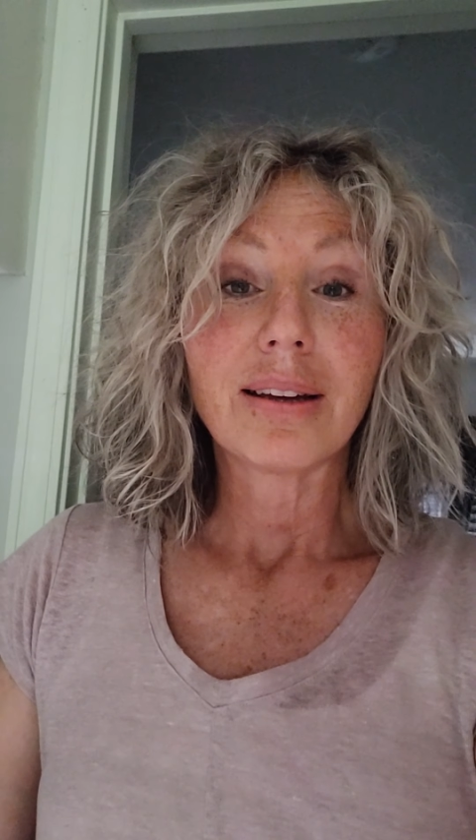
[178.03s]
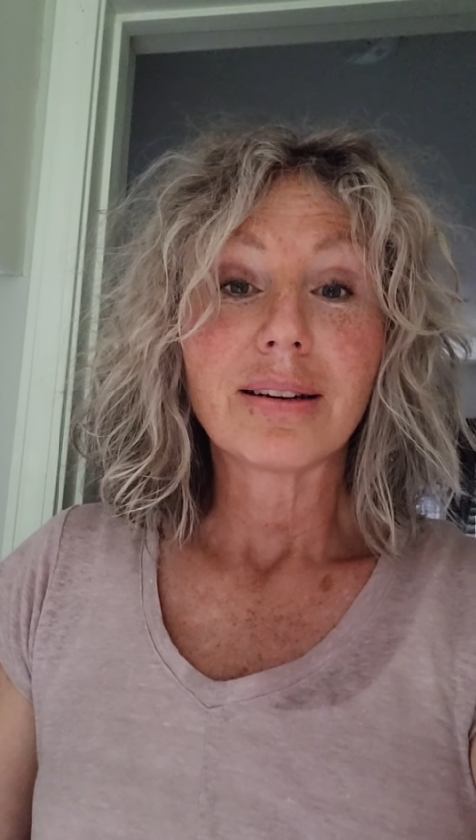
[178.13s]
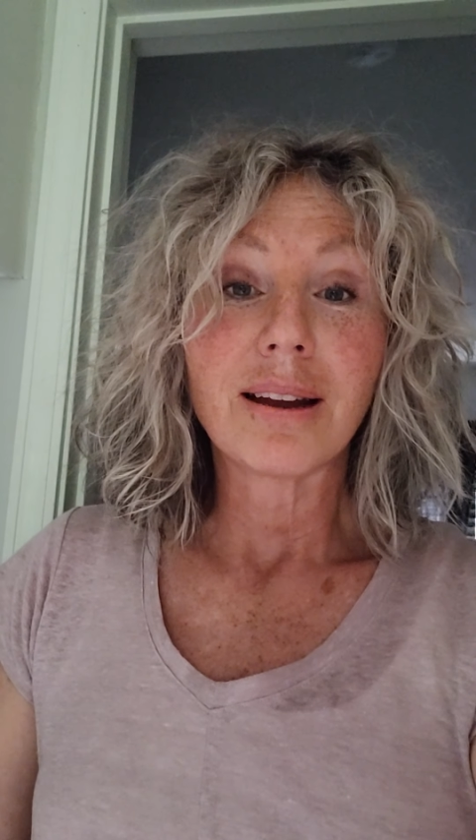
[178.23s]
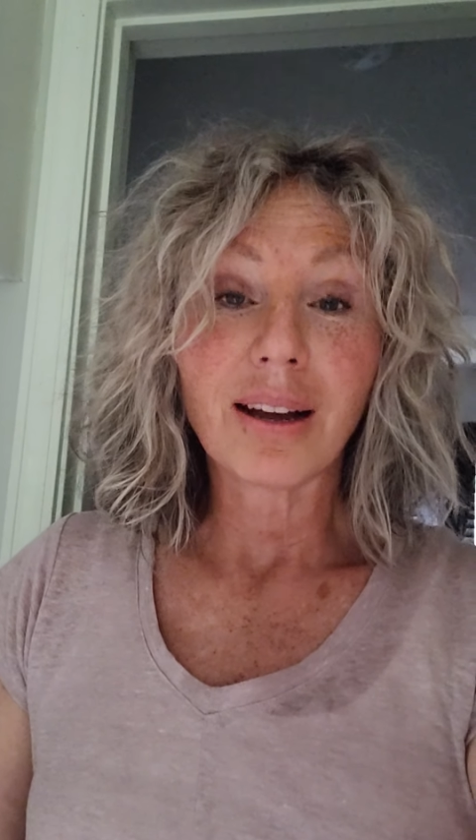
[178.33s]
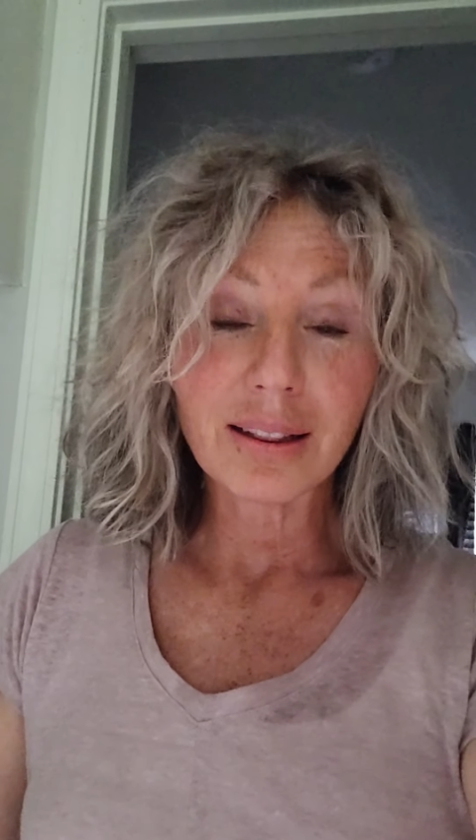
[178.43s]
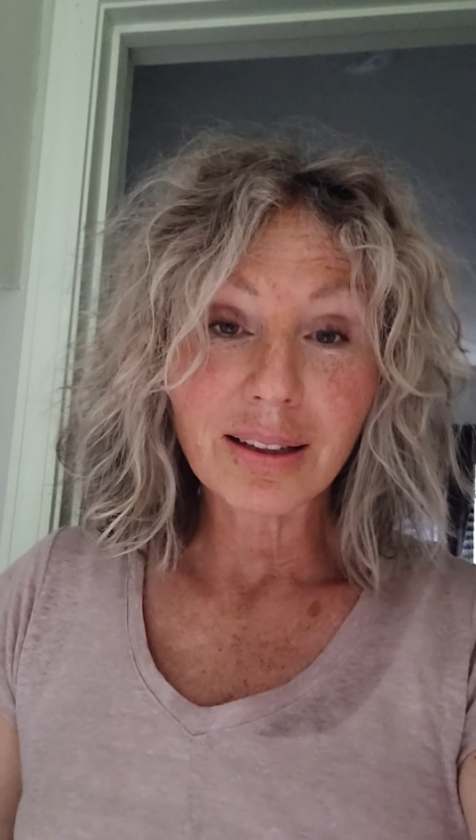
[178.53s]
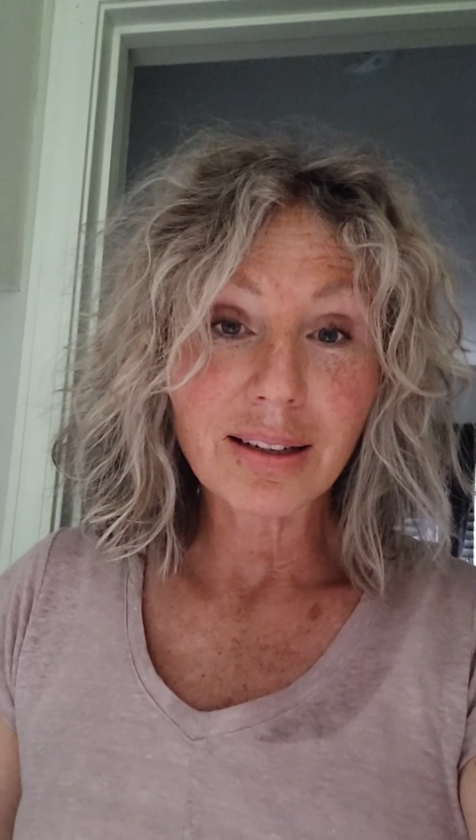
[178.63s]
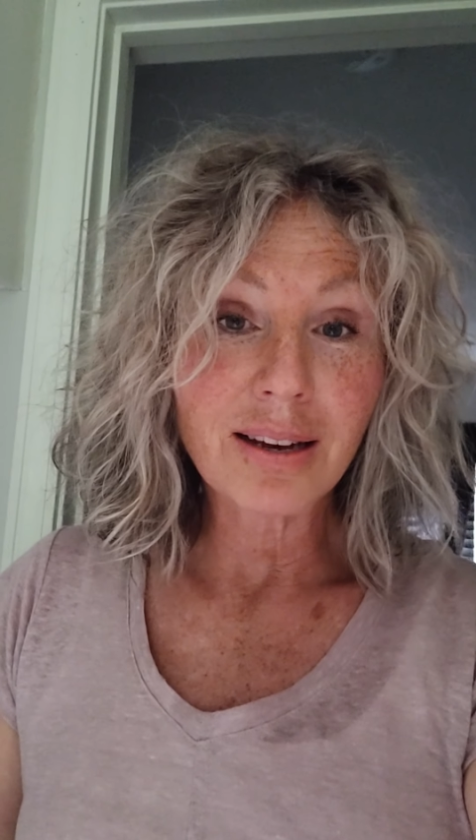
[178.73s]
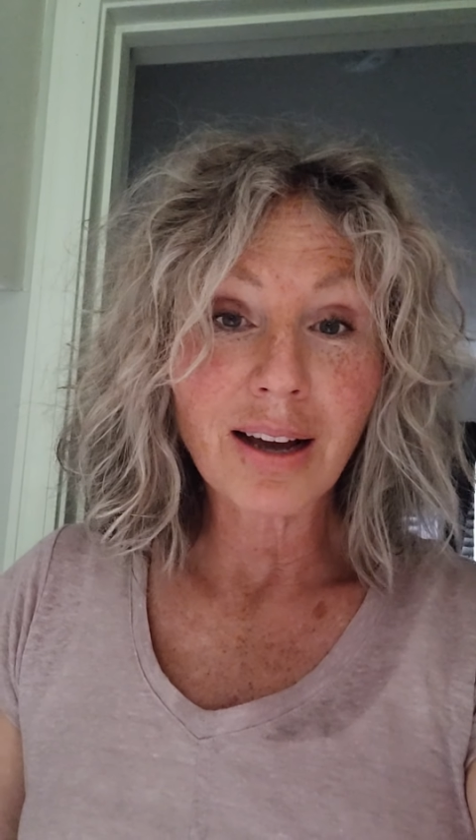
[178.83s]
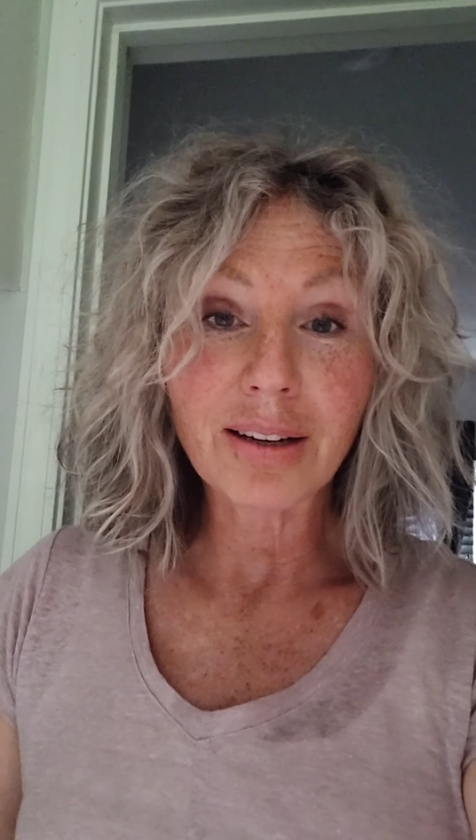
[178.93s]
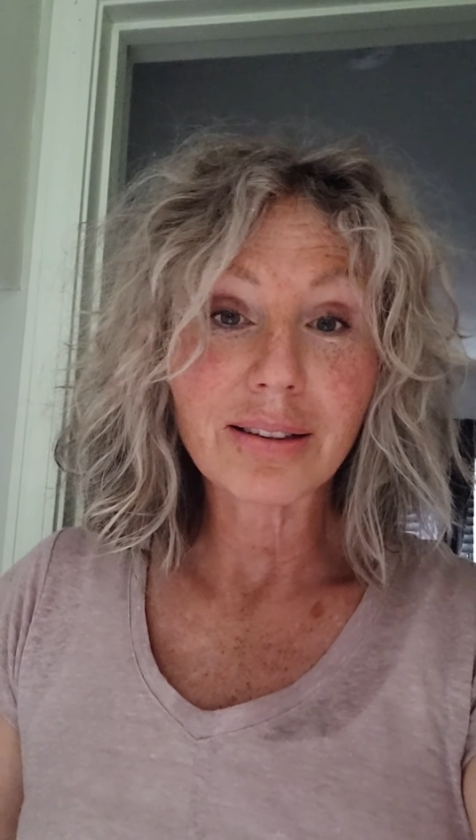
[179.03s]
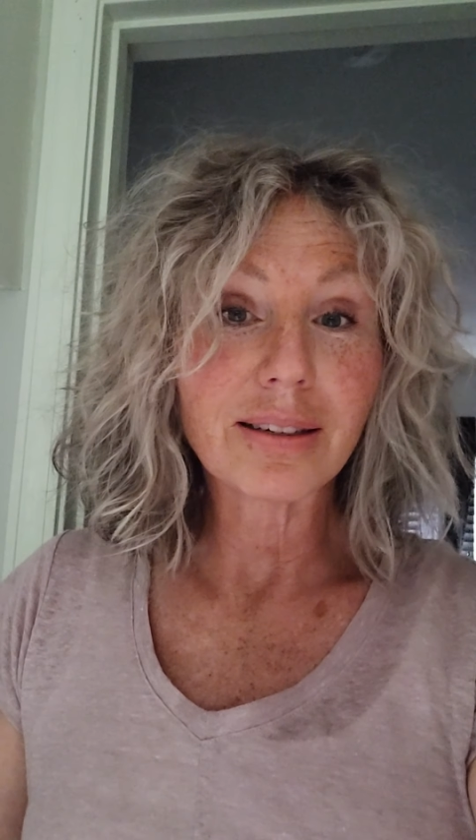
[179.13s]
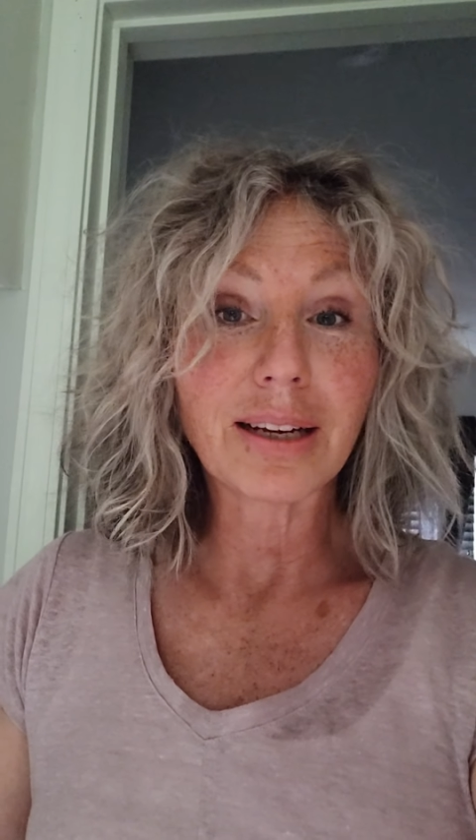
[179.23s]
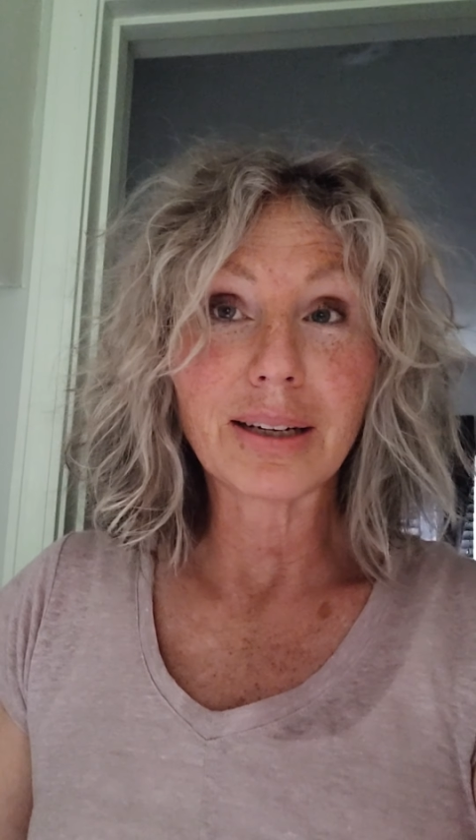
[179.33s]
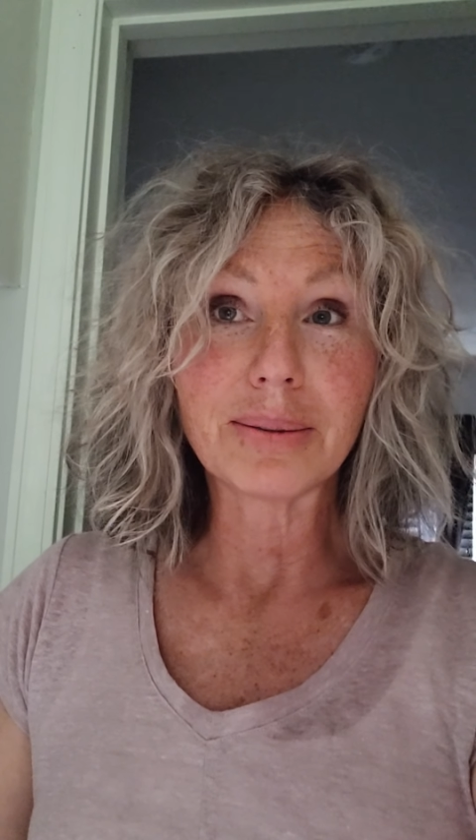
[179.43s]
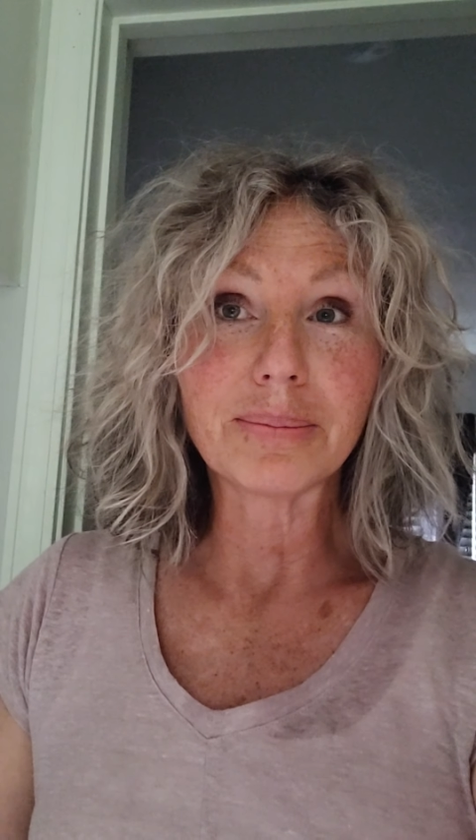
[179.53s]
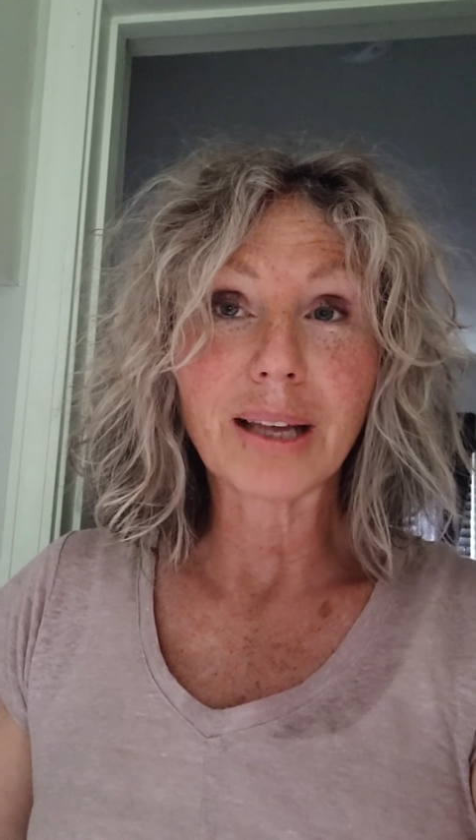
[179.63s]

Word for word: not not um,